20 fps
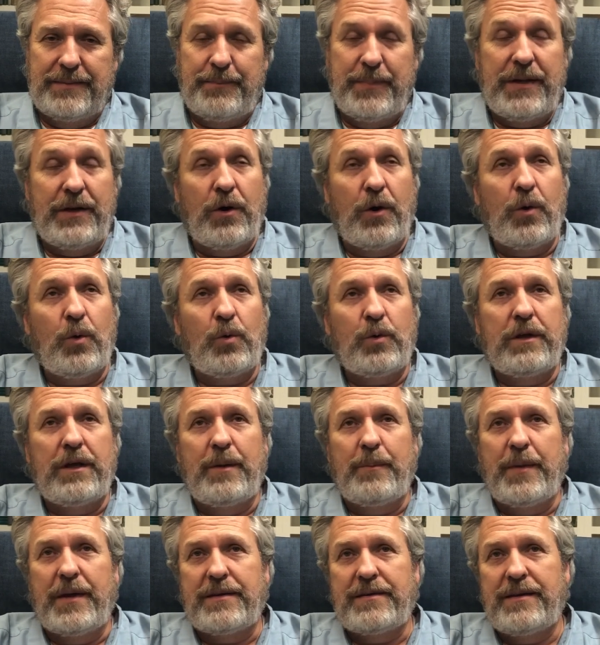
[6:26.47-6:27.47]
behold
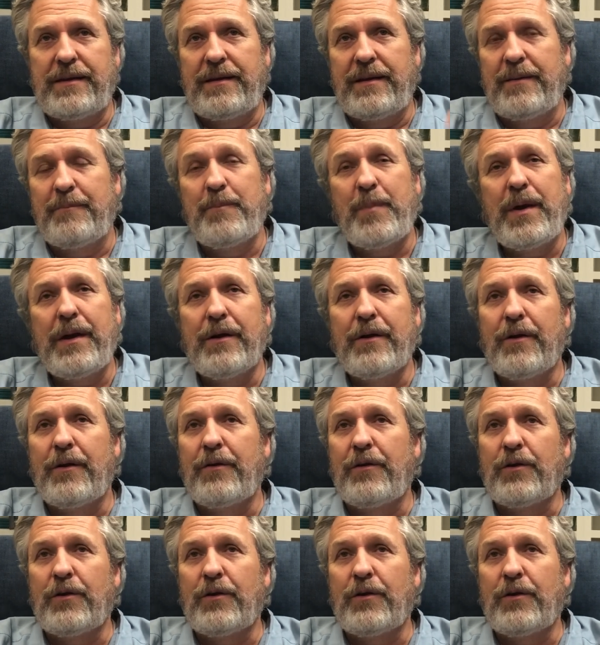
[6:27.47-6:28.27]
Him as in the mirror,